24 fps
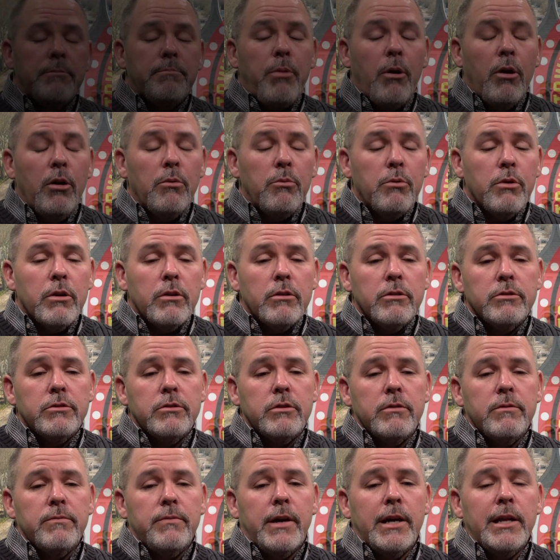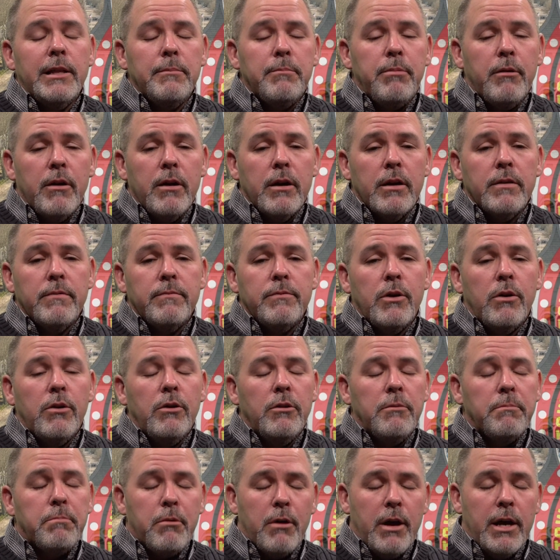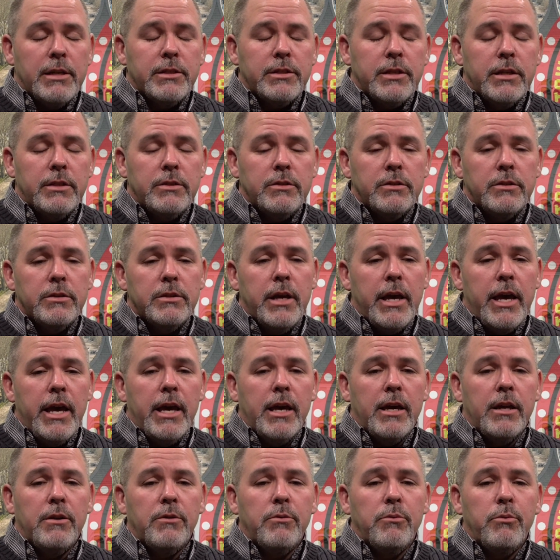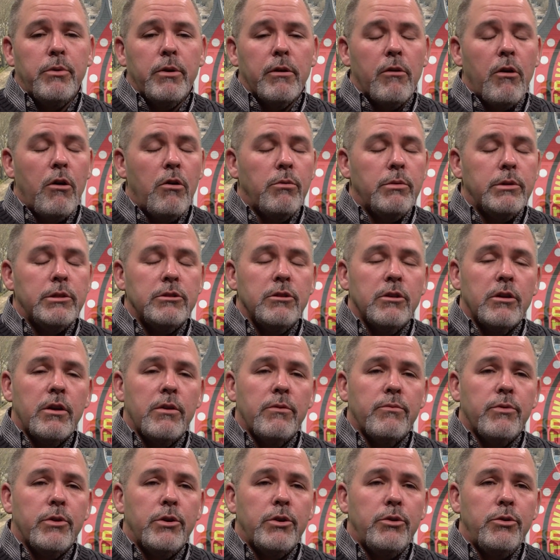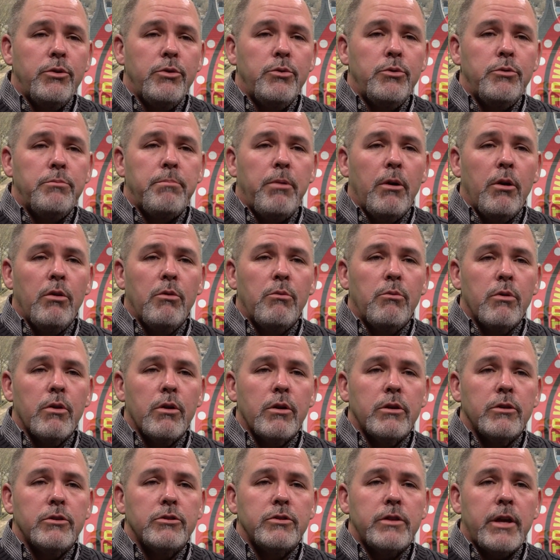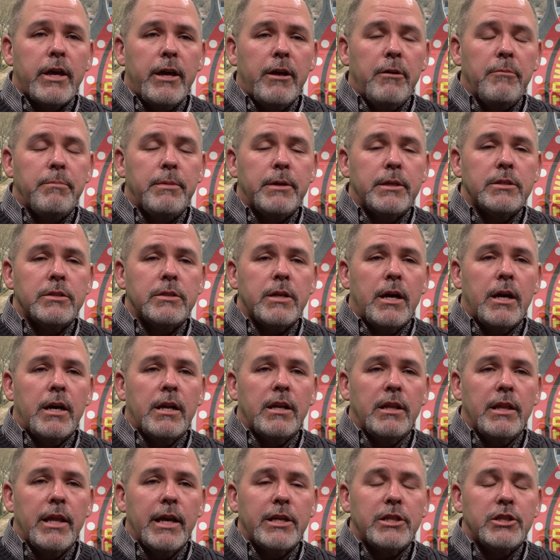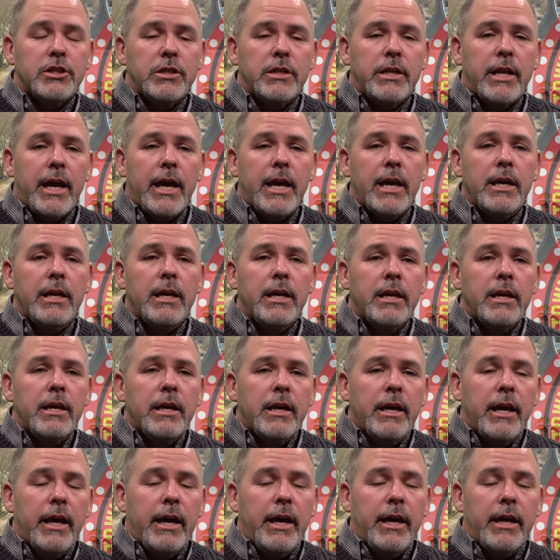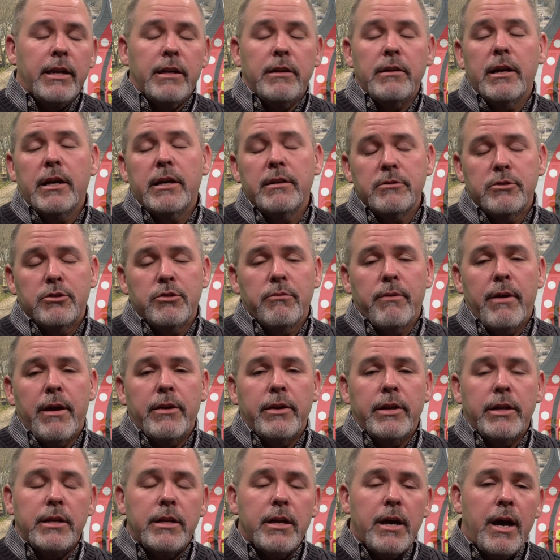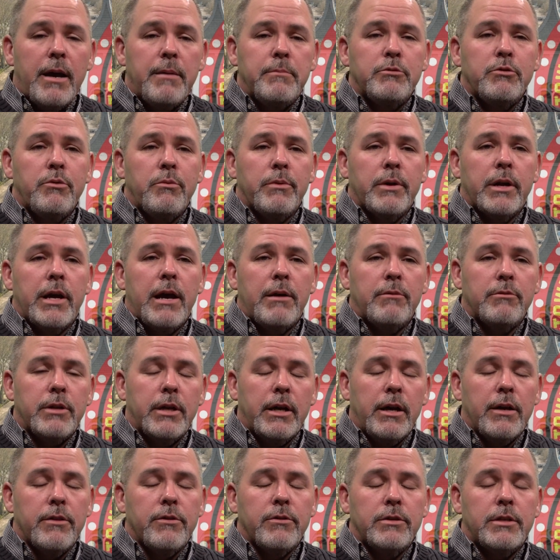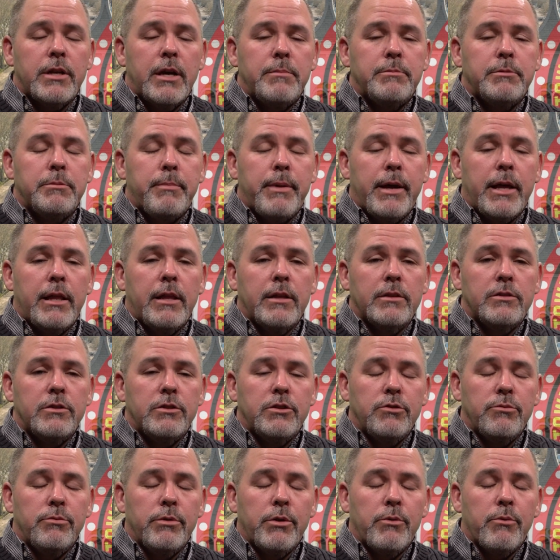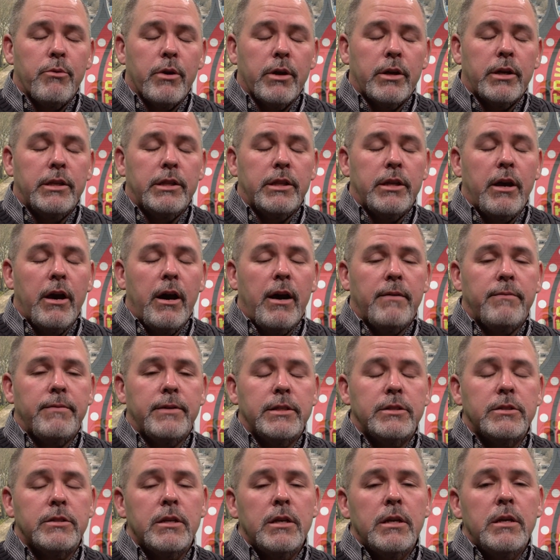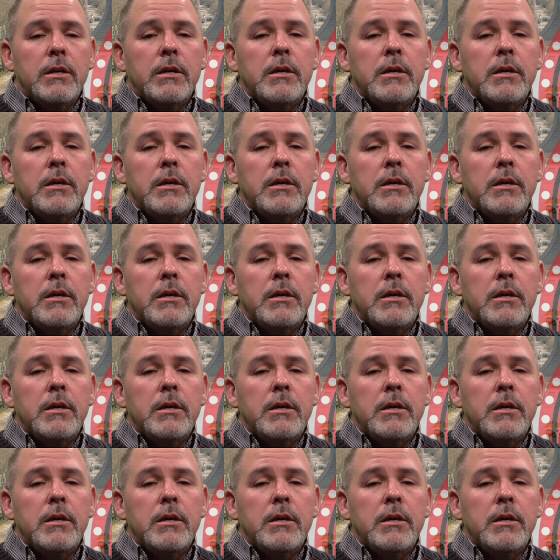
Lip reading: Poll workers are a vital part of the whole process, and we're always looking for new poll workers to help us on election day and surrounding times when we're counting other types of ballots and doing work in the office.